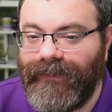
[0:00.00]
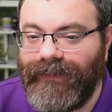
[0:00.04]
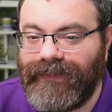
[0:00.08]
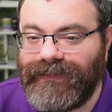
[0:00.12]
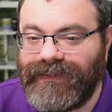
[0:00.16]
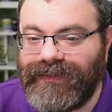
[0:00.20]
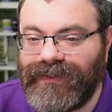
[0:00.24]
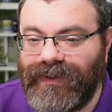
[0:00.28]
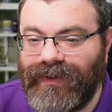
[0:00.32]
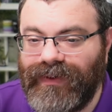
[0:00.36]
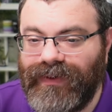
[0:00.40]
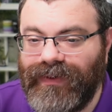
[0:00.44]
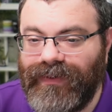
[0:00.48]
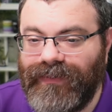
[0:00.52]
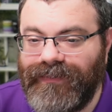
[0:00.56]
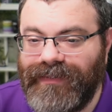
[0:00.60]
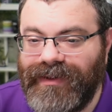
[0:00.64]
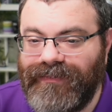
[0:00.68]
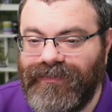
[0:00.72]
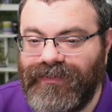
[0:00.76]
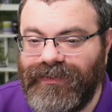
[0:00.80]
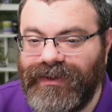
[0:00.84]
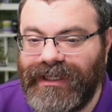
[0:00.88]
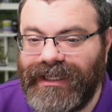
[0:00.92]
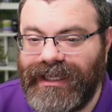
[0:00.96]
So
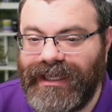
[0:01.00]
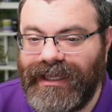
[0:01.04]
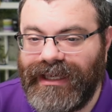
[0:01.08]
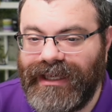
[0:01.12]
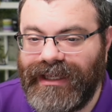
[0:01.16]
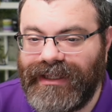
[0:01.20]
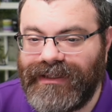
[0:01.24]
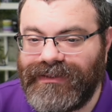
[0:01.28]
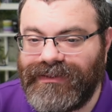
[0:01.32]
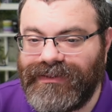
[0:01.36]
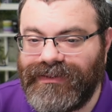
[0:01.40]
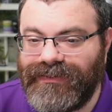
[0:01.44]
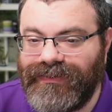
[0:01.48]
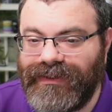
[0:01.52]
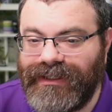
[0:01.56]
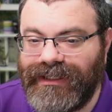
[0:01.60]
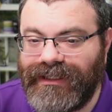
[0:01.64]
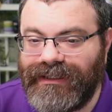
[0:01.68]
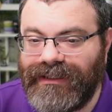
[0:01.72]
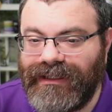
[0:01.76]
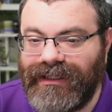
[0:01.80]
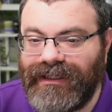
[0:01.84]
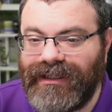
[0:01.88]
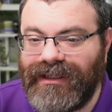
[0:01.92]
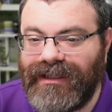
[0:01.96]
maybe we can't do it.
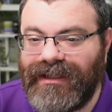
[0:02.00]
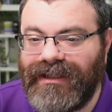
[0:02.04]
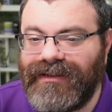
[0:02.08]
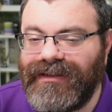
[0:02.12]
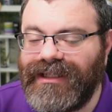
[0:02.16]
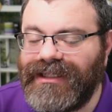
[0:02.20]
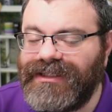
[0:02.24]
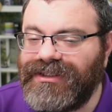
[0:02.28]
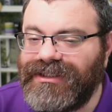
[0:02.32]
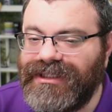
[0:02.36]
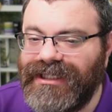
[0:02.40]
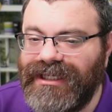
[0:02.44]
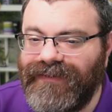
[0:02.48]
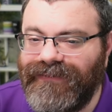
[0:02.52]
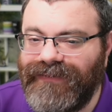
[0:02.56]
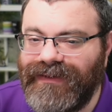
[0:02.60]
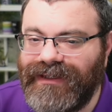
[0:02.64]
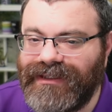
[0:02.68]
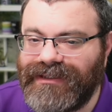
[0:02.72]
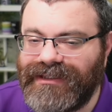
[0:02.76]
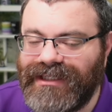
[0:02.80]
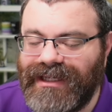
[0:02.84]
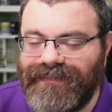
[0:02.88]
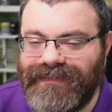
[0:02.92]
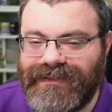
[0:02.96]
Uh, let's see if it
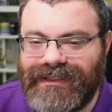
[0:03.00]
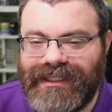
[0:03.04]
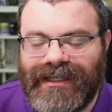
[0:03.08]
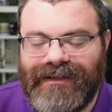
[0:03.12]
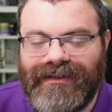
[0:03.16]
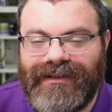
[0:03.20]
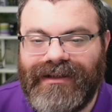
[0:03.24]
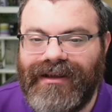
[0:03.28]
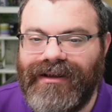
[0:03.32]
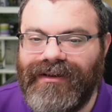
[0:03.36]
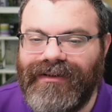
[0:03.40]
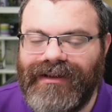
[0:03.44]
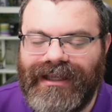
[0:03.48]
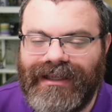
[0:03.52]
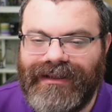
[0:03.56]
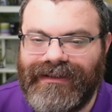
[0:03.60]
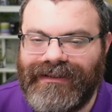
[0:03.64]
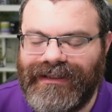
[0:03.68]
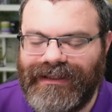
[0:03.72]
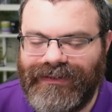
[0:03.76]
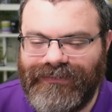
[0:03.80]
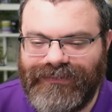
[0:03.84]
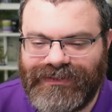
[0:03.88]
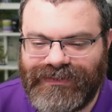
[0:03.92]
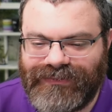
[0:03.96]
accepts that. No, I,
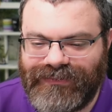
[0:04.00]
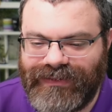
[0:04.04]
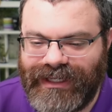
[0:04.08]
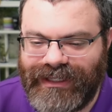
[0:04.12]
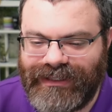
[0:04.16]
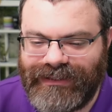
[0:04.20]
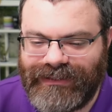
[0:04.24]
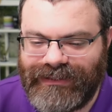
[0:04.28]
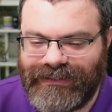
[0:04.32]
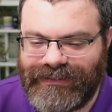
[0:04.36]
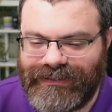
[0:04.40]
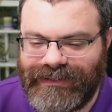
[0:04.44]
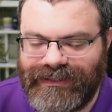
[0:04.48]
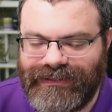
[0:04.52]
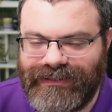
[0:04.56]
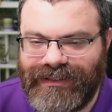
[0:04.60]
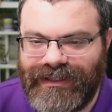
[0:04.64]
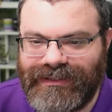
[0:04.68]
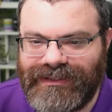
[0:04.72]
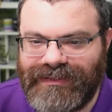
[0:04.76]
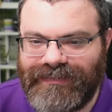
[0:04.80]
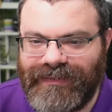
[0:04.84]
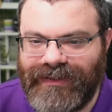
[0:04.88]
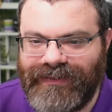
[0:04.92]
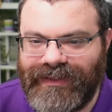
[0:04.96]
I was right. It's
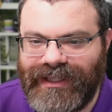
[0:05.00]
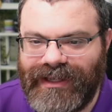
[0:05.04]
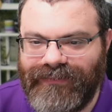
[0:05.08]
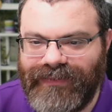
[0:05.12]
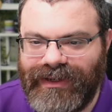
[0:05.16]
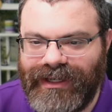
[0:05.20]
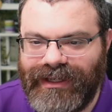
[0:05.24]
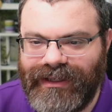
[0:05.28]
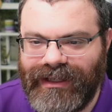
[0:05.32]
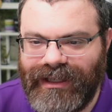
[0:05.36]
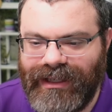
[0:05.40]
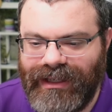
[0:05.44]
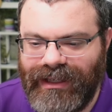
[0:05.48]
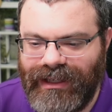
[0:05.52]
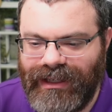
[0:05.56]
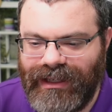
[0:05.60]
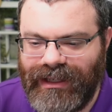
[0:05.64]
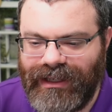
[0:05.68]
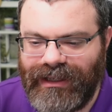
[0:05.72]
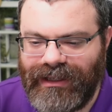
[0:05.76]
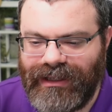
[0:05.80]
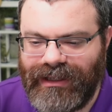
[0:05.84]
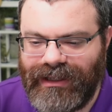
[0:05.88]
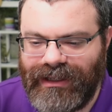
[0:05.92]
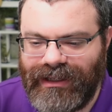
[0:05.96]
not spelled that way.
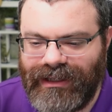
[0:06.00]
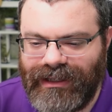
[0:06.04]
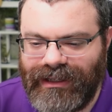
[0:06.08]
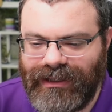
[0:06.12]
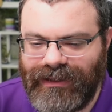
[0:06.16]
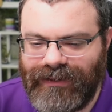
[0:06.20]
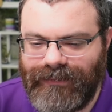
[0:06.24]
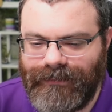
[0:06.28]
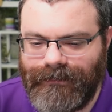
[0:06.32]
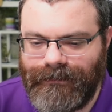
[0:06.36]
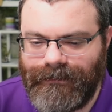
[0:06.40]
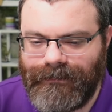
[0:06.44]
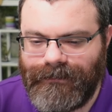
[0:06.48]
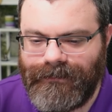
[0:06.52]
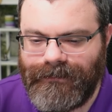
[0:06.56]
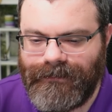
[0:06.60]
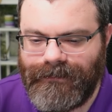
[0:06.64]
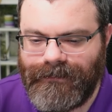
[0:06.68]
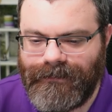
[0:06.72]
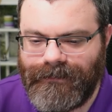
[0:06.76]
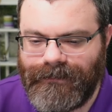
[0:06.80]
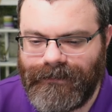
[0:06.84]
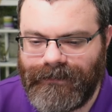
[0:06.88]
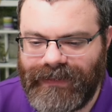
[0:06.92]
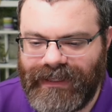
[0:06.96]
Um,
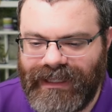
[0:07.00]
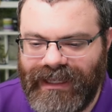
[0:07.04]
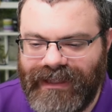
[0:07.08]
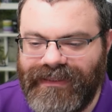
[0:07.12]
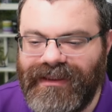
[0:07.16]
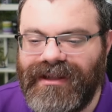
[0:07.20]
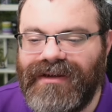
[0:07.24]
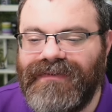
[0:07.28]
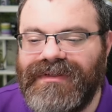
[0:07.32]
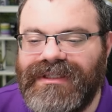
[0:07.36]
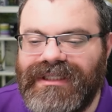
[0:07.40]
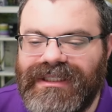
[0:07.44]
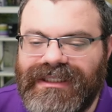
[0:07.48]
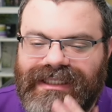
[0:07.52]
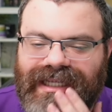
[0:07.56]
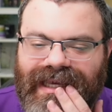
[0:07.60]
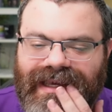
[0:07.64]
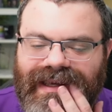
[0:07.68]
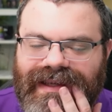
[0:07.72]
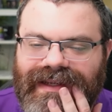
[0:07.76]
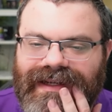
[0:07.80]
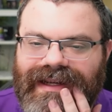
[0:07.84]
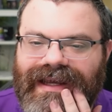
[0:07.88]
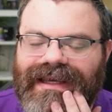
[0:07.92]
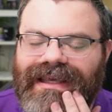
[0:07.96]
I thought of
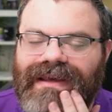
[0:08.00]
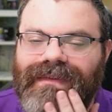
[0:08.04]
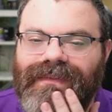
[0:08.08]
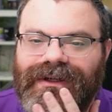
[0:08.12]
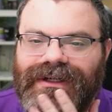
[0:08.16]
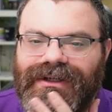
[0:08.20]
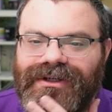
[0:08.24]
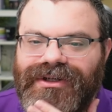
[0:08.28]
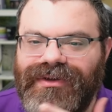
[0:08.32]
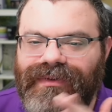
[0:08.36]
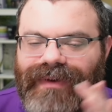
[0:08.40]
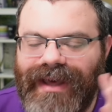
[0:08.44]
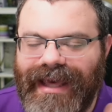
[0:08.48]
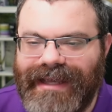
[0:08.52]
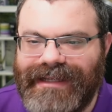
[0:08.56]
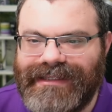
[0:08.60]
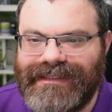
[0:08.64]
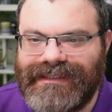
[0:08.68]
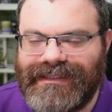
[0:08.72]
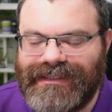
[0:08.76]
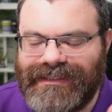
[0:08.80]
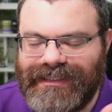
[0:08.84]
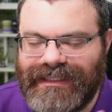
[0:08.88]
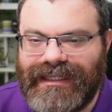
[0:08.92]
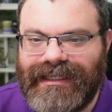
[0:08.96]
stain. I keep wanting to do
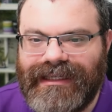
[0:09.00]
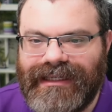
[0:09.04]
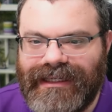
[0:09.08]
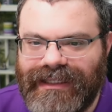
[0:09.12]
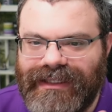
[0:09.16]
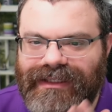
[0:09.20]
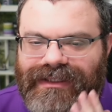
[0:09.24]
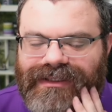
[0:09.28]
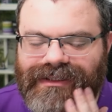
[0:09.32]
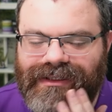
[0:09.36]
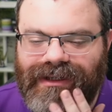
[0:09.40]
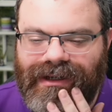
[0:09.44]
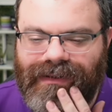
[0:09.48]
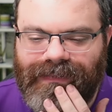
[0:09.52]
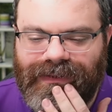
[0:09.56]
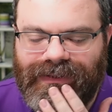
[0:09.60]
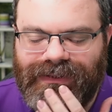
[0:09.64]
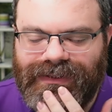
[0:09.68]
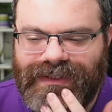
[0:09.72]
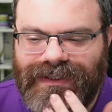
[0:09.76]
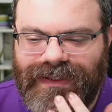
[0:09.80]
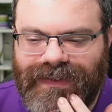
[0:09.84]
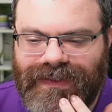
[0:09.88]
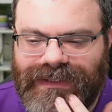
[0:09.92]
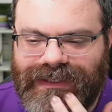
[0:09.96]
ST at the start, but
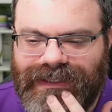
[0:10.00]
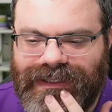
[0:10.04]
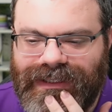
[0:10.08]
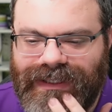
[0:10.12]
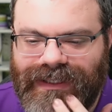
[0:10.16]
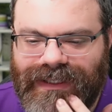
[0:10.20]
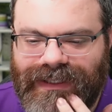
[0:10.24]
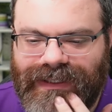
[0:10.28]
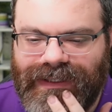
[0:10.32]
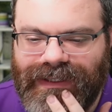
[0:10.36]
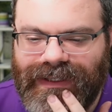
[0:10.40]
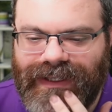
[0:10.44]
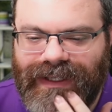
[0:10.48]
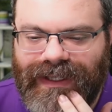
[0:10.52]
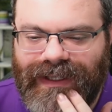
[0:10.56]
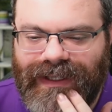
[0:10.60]
there's no T.